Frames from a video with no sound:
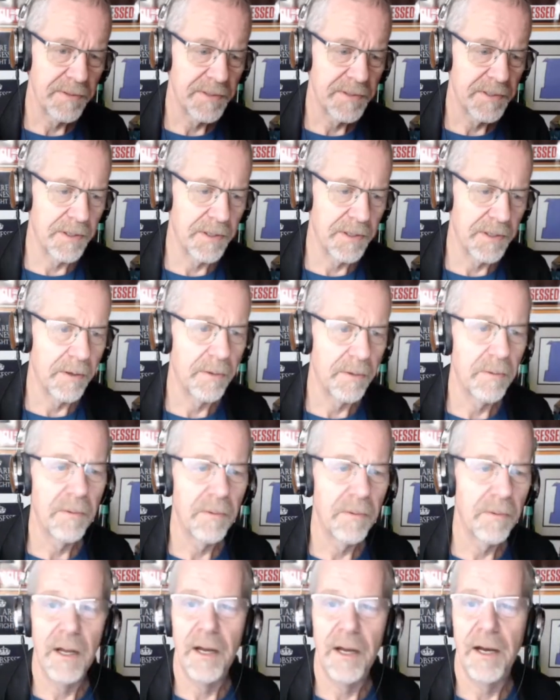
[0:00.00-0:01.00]
So,
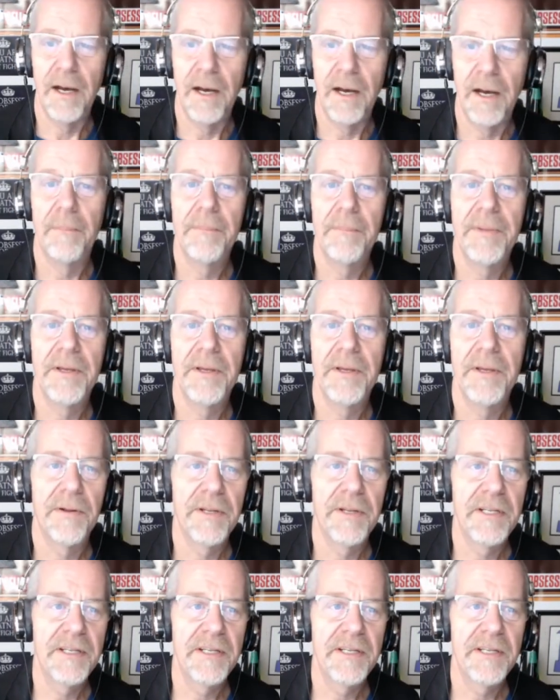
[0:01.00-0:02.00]
you know,
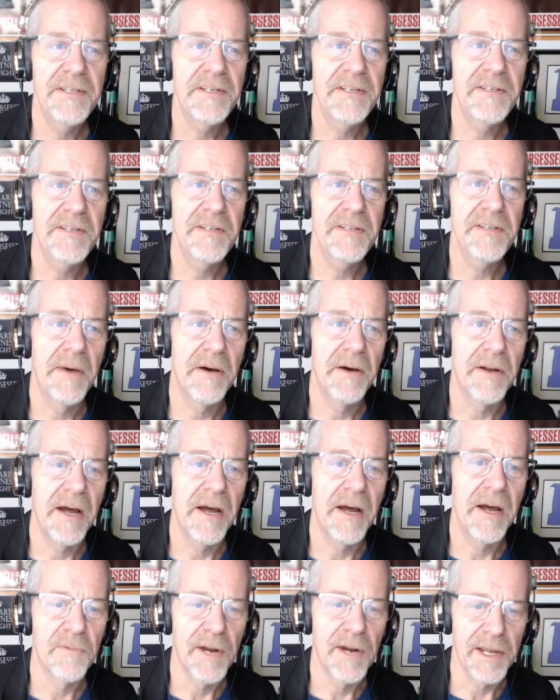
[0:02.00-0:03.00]
and this isn't about
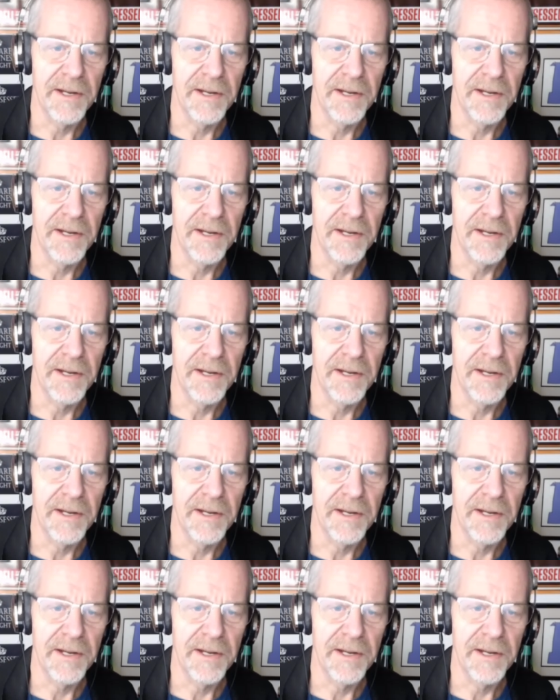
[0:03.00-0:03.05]
I'm right,